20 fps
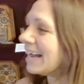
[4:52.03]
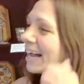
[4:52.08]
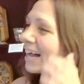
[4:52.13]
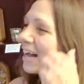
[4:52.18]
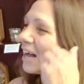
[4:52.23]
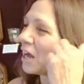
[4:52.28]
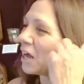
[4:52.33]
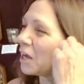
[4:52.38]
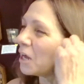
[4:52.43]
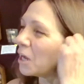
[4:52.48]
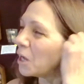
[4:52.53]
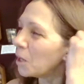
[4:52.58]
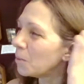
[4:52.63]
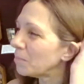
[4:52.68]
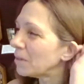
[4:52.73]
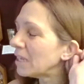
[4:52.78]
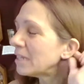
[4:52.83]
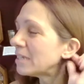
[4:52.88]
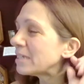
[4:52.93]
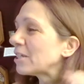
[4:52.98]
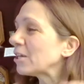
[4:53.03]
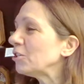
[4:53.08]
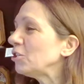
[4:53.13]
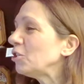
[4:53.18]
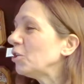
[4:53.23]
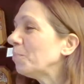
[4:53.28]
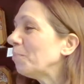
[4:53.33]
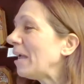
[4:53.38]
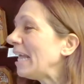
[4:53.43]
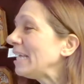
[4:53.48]
um, so
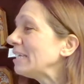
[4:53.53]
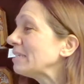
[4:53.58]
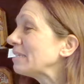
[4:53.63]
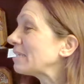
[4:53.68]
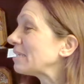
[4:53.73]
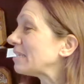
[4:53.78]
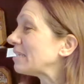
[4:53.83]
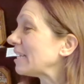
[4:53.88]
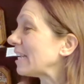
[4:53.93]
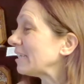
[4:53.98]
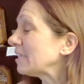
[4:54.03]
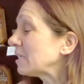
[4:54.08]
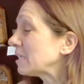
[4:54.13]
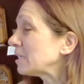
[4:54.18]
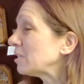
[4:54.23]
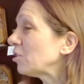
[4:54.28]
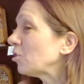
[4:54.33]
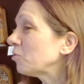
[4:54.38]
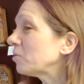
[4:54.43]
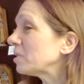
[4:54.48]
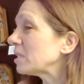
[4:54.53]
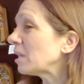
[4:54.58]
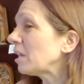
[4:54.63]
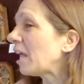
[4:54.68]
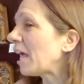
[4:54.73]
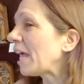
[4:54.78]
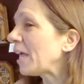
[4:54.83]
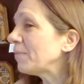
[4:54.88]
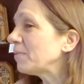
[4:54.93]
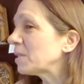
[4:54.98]
you may sense those
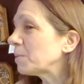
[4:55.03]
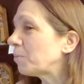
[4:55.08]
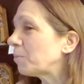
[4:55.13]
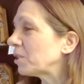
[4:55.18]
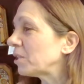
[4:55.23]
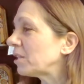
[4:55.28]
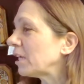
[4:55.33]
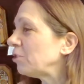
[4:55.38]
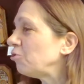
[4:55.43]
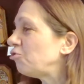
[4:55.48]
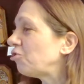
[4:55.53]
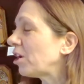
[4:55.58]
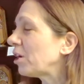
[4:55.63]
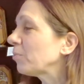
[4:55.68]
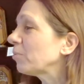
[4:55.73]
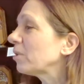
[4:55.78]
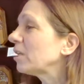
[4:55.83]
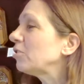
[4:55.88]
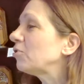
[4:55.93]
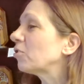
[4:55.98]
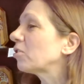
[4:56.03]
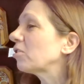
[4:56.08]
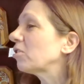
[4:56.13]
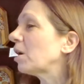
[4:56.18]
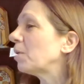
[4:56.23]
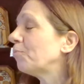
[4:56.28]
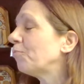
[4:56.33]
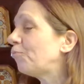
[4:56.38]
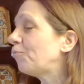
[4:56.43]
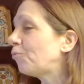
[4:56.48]
lives, but they generally don't
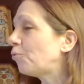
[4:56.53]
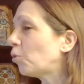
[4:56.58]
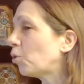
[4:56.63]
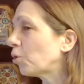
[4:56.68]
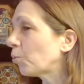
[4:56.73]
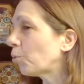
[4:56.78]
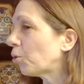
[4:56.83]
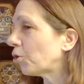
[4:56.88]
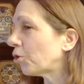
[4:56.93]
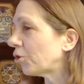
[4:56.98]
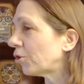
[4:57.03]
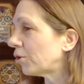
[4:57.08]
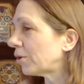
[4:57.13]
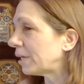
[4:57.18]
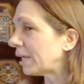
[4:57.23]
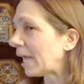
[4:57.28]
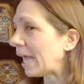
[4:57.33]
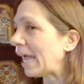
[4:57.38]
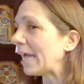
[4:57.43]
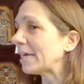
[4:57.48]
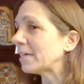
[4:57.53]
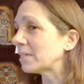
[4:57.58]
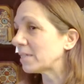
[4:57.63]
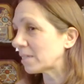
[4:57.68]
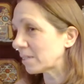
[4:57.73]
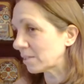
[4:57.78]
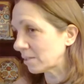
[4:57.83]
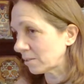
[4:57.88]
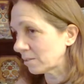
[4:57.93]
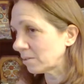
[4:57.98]
come forward
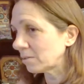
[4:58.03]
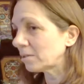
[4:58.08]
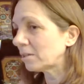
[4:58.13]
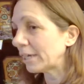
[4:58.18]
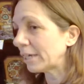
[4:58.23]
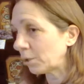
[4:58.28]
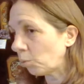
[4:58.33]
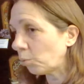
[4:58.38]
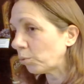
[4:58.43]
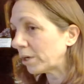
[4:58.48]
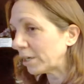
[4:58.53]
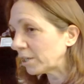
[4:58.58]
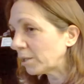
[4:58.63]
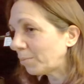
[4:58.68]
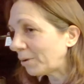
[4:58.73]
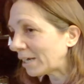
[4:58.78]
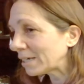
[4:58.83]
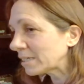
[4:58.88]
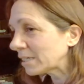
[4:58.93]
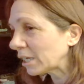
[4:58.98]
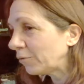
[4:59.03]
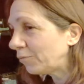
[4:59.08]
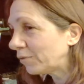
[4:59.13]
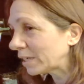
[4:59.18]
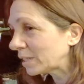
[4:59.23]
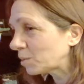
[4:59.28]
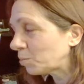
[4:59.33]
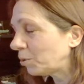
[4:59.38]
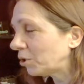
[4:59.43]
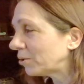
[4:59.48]
as like one of the past life
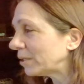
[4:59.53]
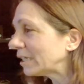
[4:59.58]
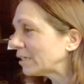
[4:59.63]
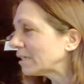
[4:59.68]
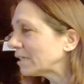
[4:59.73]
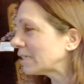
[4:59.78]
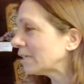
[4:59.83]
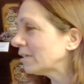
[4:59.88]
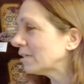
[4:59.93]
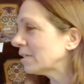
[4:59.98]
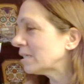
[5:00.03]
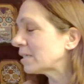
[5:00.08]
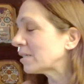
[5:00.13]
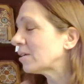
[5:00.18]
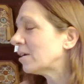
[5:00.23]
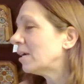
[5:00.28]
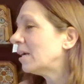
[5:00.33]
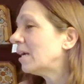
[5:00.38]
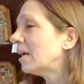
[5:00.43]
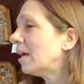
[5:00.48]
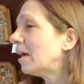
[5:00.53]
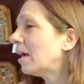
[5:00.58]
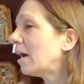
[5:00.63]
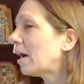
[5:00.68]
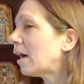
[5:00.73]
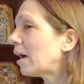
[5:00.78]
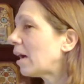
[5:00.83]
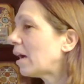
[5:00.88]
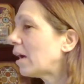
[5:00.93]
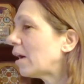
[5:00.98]
experiences.
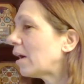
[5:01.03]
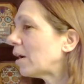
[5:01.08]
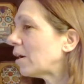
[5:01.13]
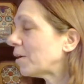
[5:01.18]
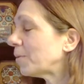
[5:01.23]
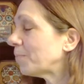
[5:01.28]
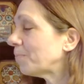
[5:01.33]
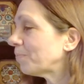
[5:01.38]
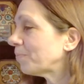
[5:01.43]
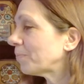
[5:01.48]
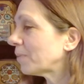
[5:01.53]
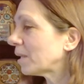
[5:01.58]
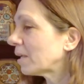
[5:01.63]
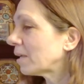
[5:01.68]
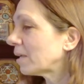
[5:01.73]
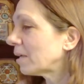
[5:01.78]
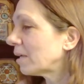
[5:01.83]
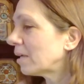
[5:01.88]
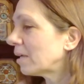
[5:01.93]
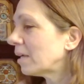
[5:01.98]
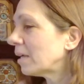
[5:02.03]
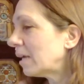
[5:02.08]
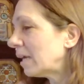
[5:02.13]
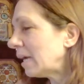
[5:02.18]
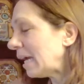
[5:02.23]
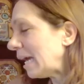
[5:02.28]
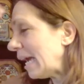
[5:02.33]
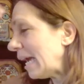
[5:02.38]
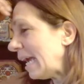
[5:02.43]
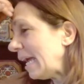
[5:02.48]
Um,
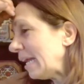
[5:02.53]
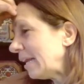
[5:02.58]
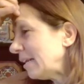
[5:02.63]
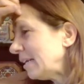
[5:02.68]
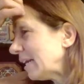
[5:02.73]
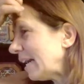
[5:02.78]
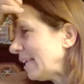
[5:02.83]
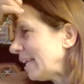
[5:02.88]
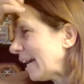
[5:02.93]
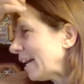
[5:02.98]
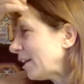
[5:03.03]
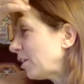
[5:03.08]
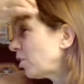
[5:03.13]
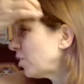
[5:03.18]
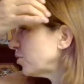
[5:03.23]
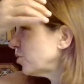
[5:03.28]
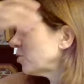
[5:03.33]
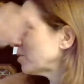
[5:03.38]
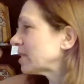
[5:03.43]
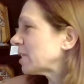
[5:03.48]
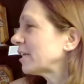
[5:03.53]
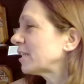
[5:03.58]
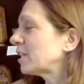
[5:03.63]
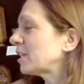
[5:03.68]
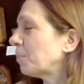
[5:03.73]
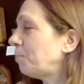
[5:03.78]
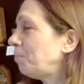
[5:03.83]
and I, I, call those like the